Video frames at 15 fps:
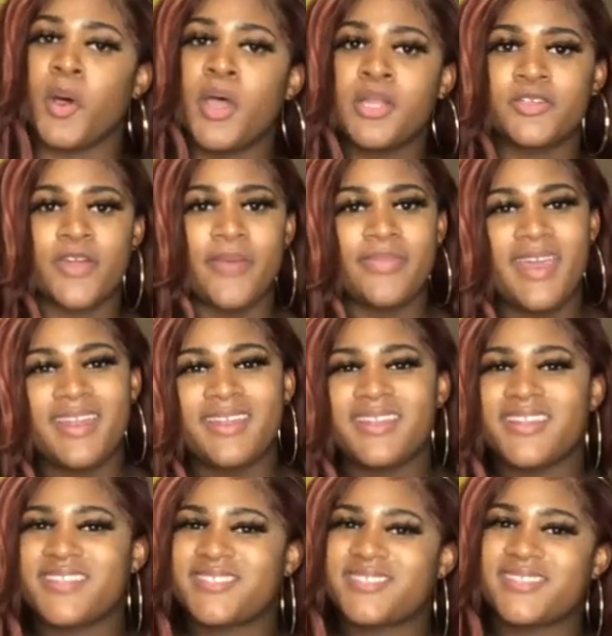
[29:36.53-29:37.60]
drop that in
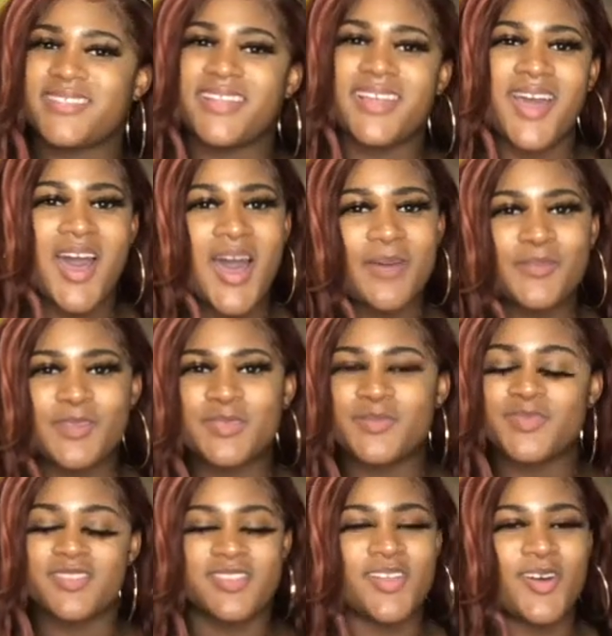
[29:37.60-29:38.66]
the comments
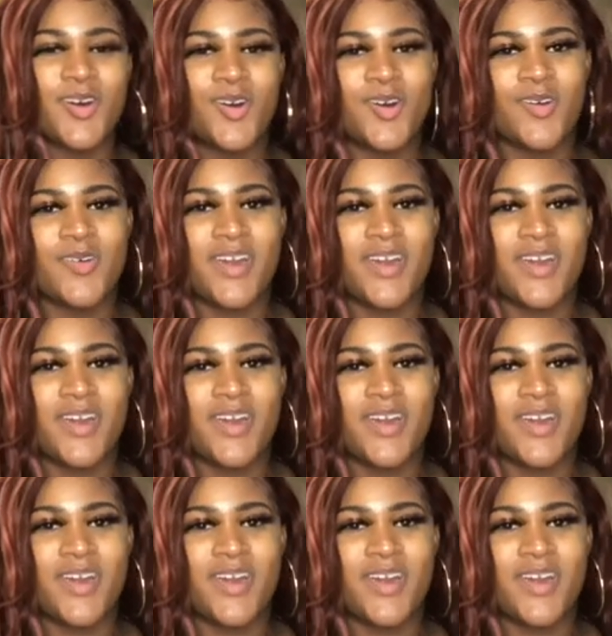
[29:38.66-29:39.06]
below.